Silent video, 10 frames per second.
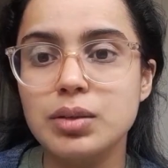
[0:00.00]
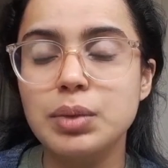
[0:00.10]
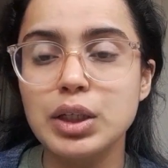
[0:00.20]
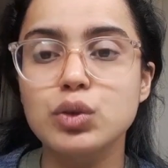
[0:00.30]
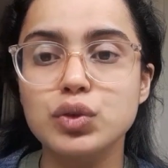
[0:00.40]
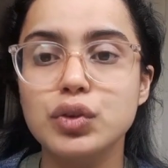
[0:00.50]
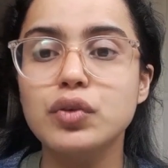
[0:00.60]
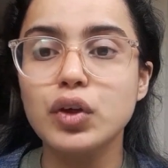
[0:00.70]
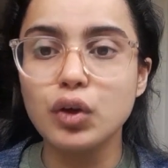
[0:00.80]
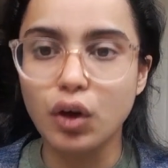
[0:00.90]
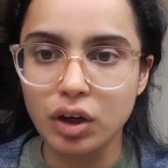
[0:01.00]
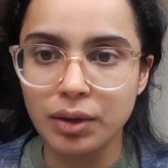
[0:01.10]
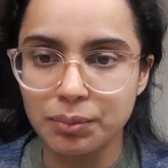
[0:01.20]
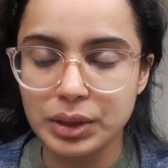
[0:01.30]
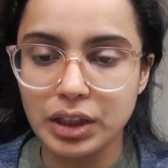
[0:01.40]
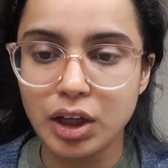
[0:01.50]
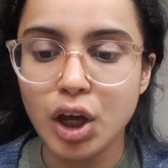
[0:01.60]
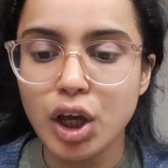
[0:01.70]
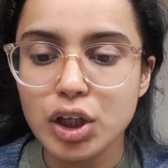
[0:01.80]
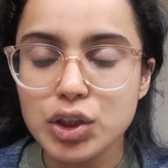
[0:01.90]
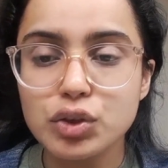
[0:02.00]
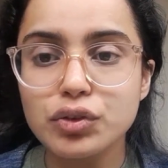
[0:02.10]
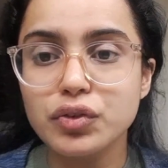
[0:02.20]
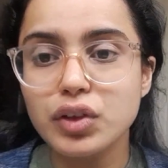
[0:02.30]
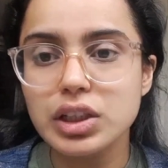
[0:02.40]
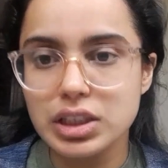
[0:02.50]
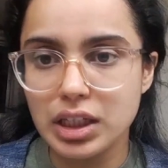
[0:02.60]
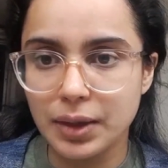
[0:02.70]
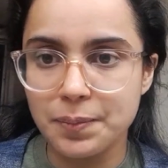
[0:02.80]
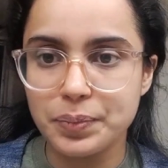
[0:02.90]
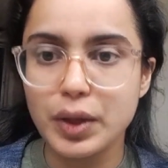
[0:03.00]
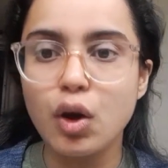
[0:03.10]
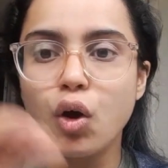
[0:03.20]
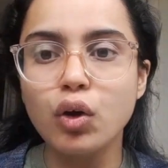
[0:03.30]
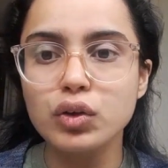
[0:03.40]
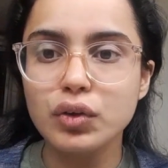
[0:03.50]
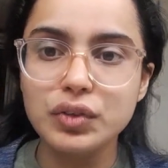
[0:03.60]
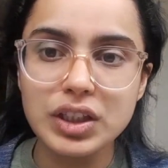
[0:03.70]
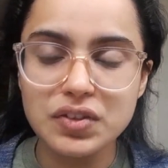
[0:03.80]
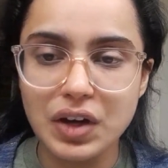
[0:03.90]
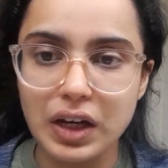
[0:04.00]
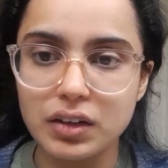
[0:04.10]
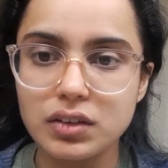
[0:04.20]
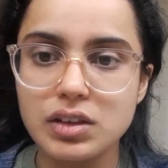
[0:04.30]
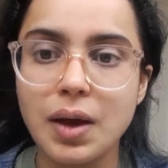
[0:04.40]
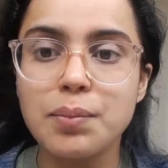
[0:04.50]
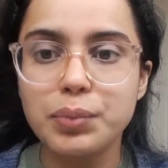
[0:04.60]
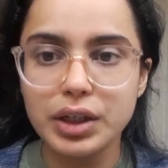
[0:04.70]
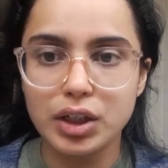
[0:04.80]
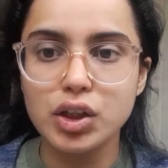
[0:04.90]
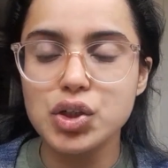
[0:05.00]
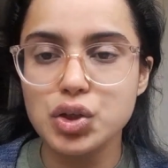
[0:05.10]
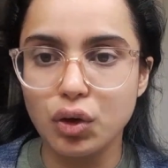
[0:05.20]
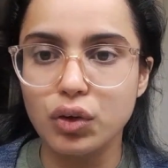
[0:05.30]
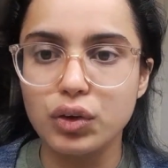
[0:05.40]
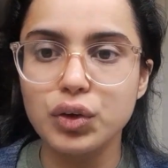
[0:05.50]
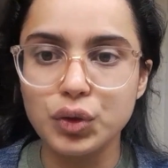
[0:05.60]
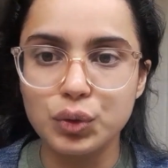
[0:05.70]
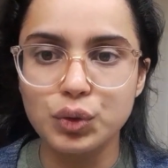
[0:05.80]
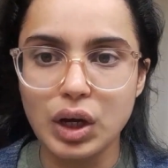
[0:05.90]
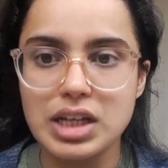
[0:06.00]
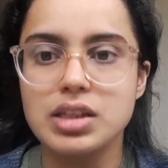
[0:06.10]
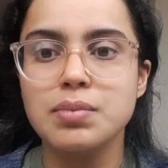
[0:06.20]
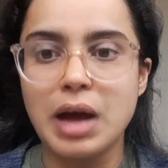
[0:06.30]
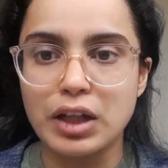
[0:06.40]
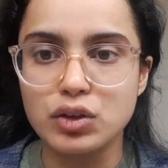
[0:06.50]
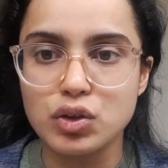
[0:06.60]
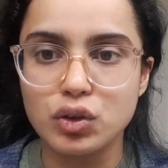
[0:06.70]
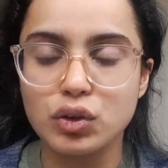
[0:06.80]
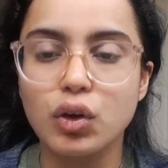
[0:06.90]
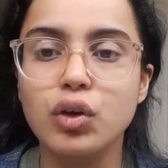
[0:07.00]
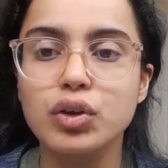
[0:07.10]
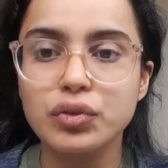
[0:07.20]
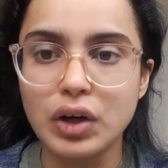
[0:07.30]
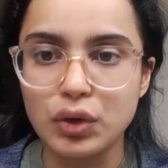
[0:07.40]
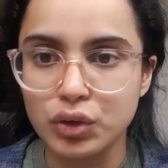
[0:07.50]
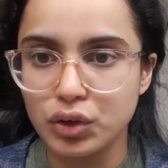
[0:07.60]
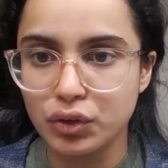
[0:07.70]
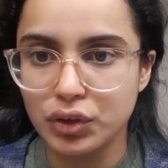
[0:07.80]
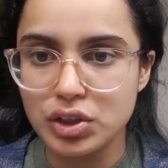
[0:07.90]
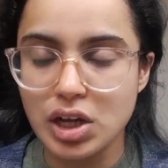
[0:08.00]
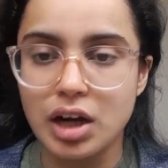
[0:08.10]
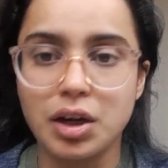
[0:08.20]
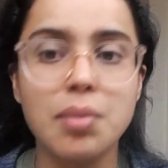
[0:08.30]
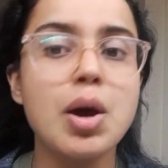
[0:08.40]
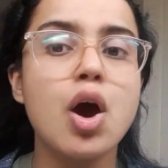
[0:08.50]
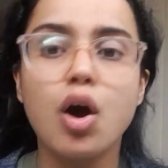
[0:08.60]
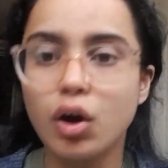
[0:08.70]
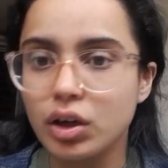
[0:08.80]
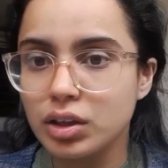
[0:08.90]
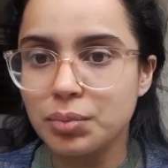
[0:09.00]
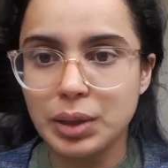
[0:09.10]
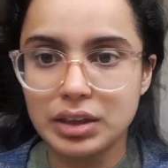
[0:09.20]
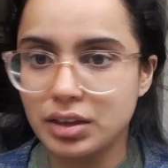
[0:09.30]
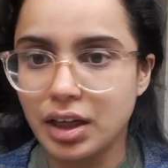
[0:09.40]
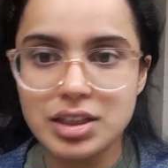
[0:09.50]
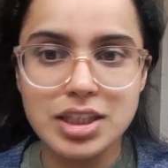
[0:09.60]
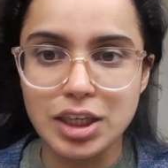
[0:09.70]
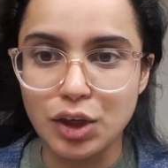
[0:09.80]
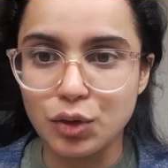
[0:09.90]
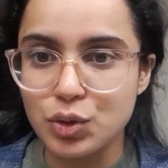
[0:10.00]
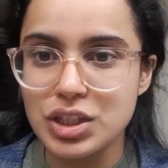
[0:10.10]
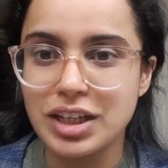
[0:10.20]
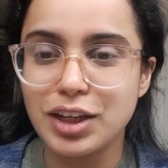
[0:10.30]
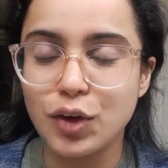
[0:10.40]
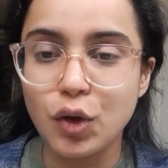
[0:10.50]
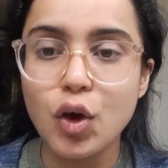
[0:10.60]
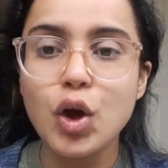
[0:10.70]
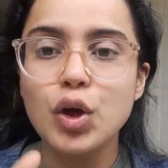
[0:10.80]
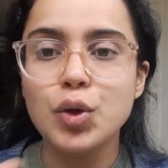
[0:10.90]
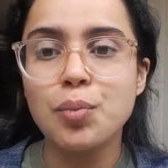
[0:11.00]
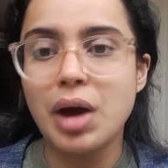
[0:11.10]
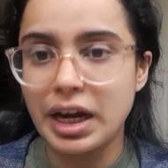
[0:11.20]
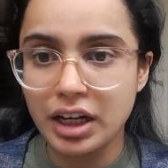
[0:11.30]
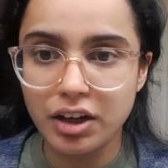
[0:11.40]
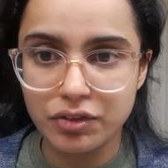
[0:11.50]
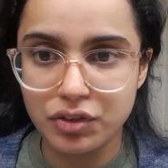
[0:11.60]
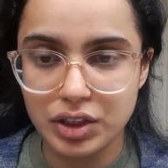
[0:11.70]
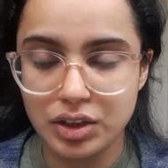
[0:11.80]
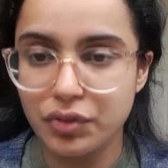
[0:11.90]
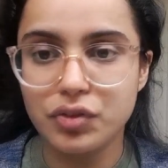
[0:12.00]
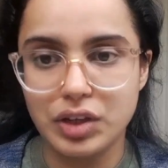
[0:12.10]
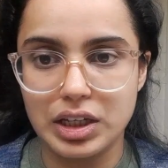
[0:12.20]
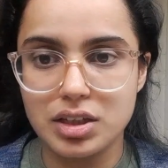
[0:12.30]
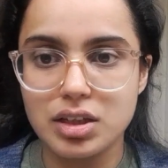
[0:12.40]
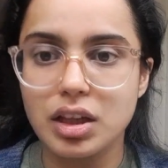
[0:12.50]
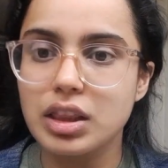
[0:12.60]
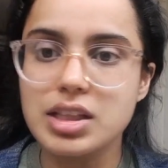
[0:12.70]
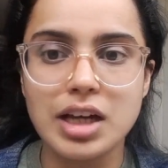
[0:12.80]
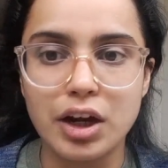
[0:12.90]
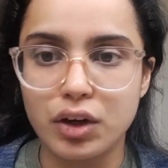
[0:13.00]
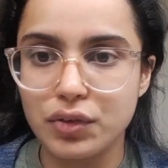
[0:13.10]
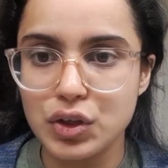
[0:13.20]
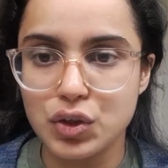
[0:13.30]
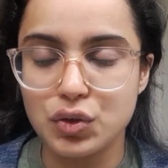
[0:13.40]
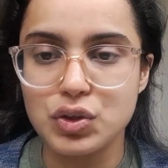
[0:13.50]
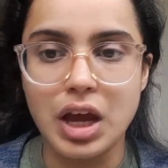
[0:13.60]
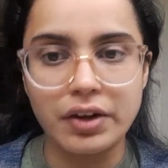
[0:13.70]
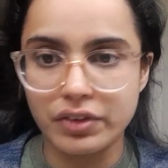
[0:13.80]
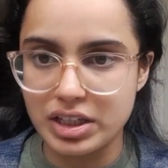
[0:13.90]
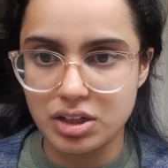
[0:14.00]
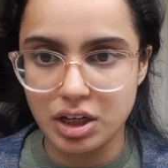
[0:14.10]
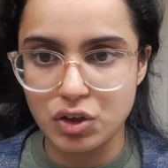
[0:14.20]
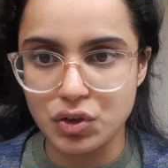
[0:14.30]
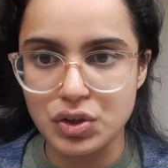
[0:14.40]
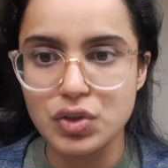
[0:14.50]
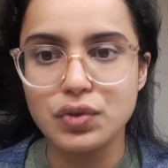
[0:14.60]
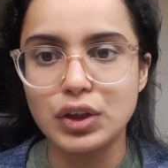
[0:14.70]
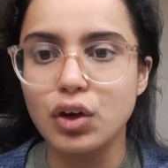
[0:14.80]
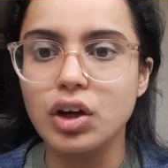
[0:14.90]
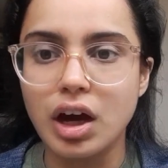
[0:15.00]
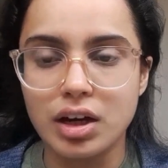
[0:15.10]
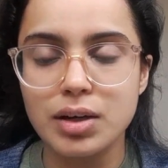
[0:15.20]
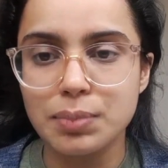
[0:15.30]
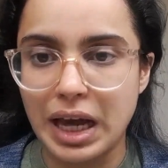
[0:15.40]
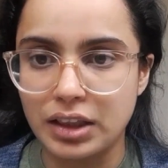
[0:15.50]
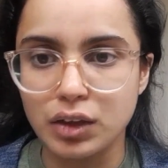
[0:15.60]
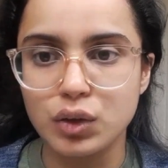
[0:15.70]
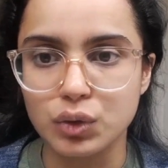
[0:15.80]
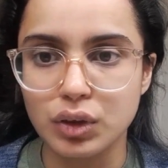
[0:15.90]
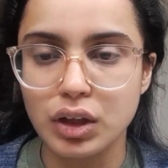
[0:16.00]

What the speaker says: be useful for your company? So firstly, all of these factors, I'm pretty sure you as the manager or the founder of your startup or the big tech CEO, CTO, you might have faced this kind of issues and frustrations with your current planning tool.